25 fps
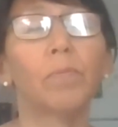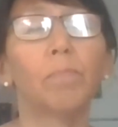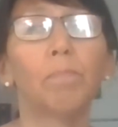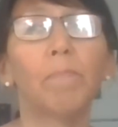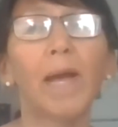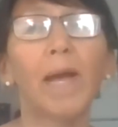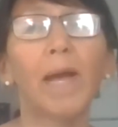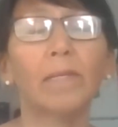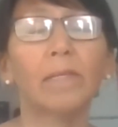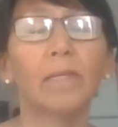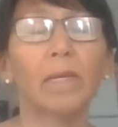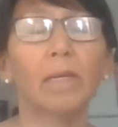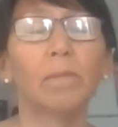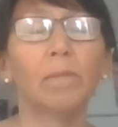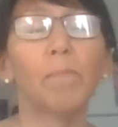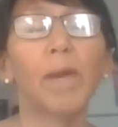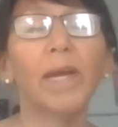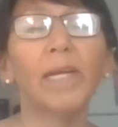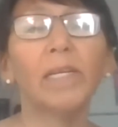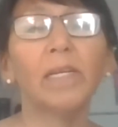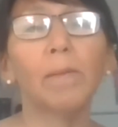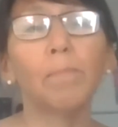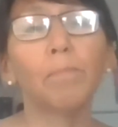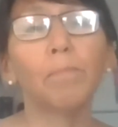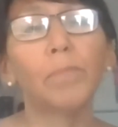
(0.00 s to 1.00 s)
Back then,
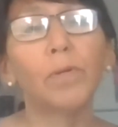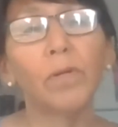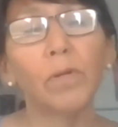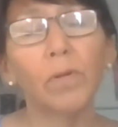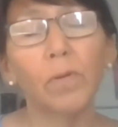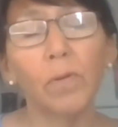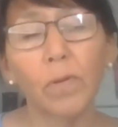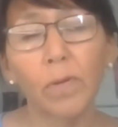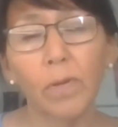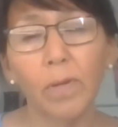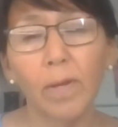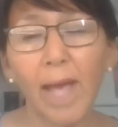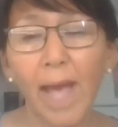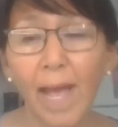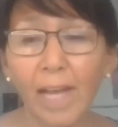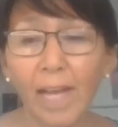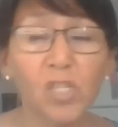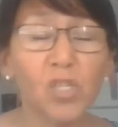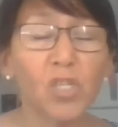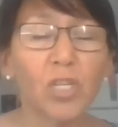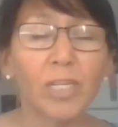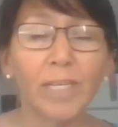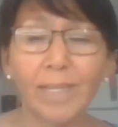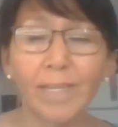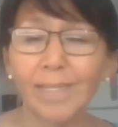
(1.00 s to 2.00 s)
my number
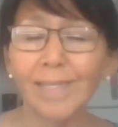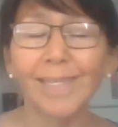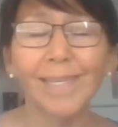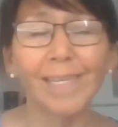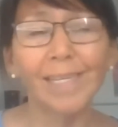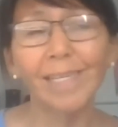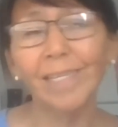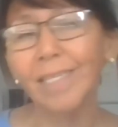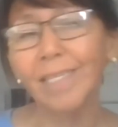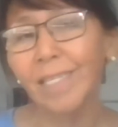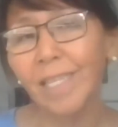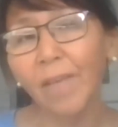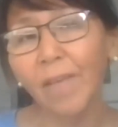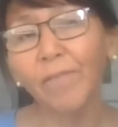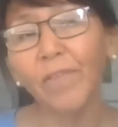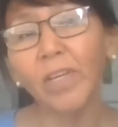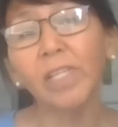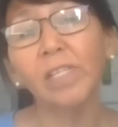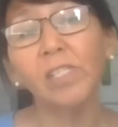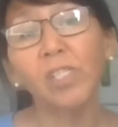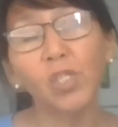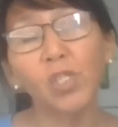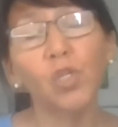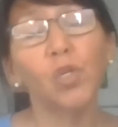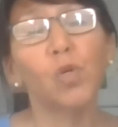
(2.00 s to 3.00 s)
actually is
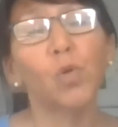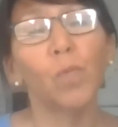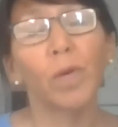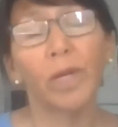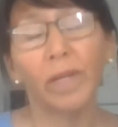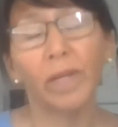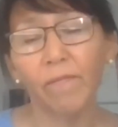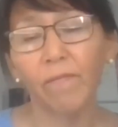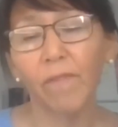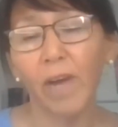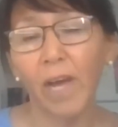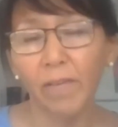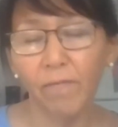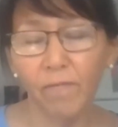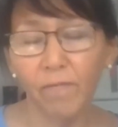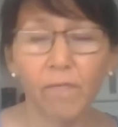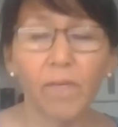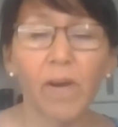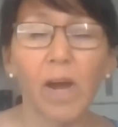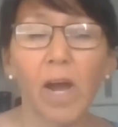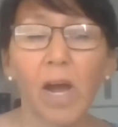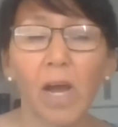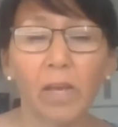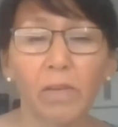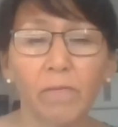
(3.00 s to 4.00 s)

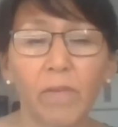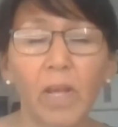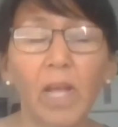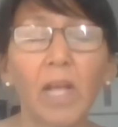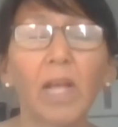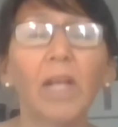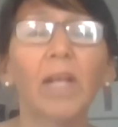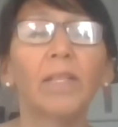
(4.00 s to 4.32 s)
E72155.